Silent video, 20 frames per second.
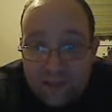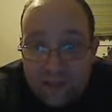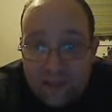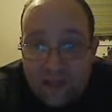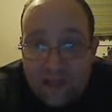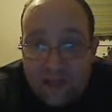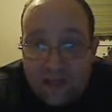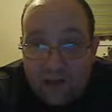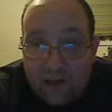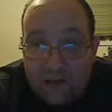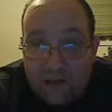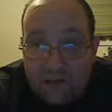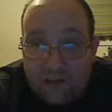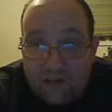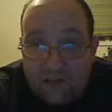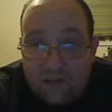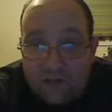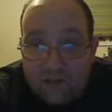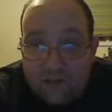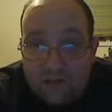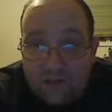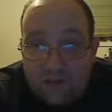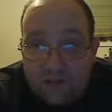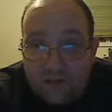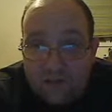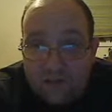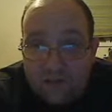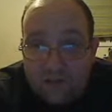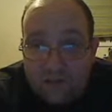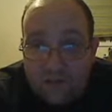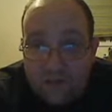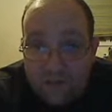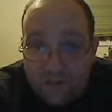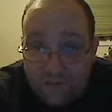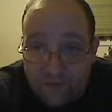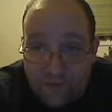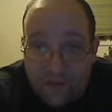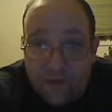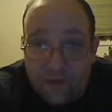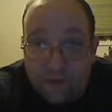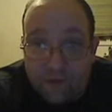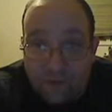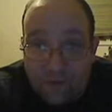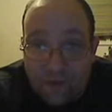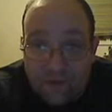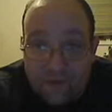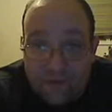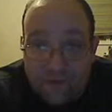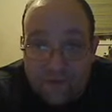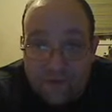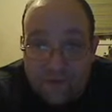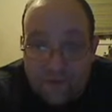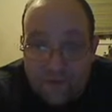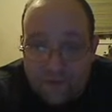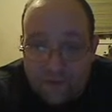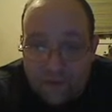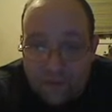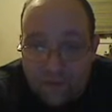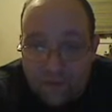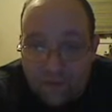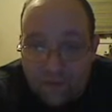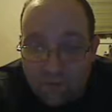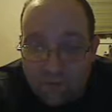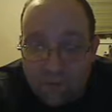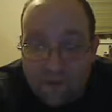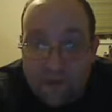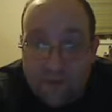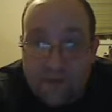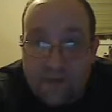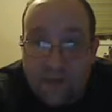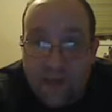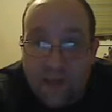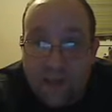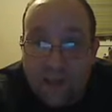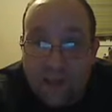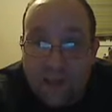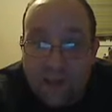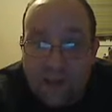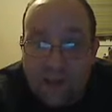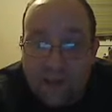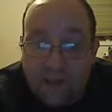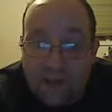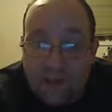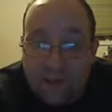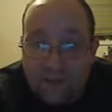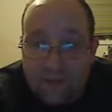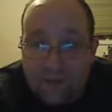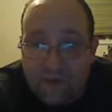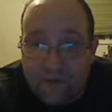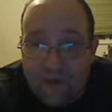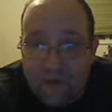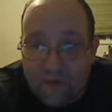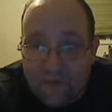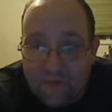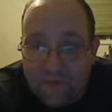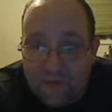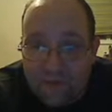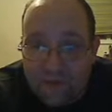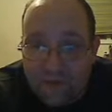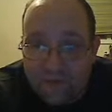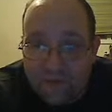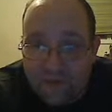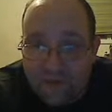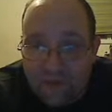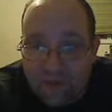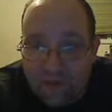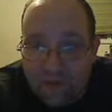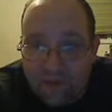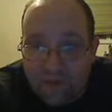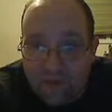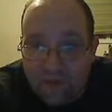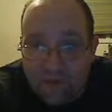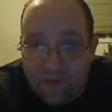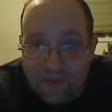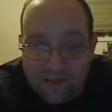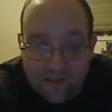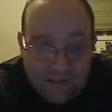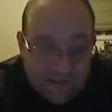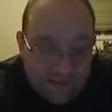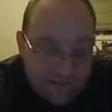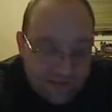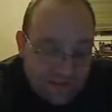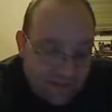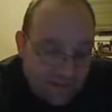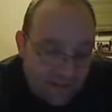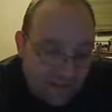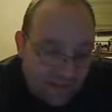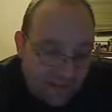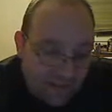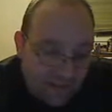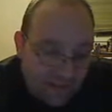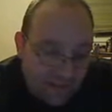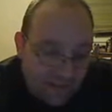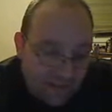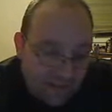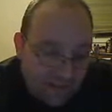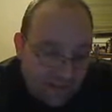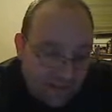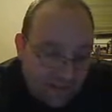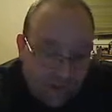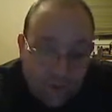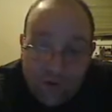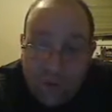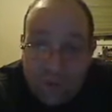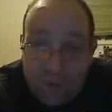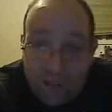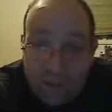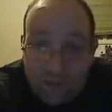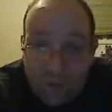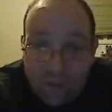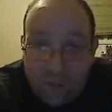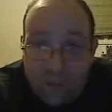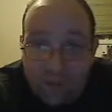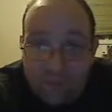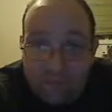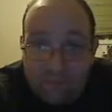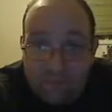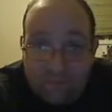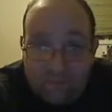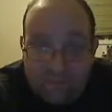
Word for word: yeah, just for several reasons. Number one, it's kind of late. I've still got some stuff to do. Uh, uh, before I get to bed.